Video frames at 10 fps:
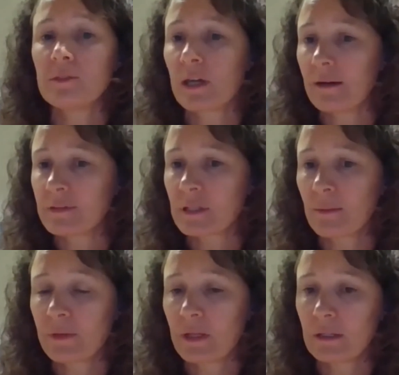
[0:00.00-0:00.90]
to have
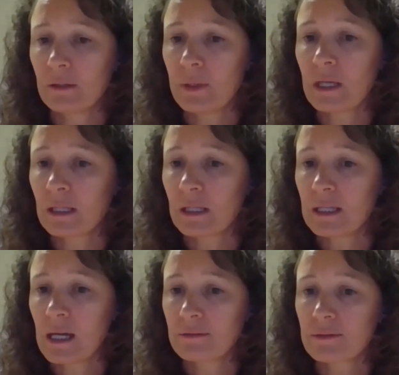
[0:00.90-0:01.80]
something that we can
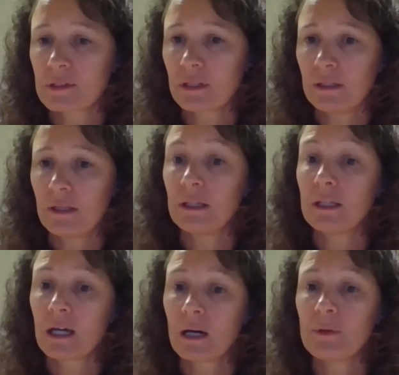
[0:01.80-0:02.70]
announce in the
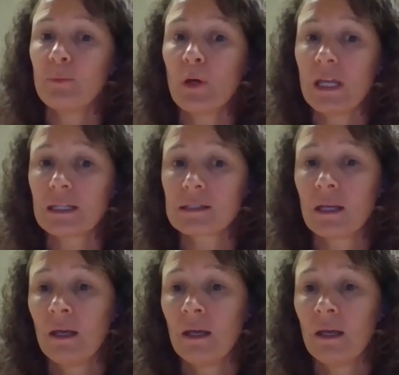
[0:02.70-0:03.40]
coming weeks.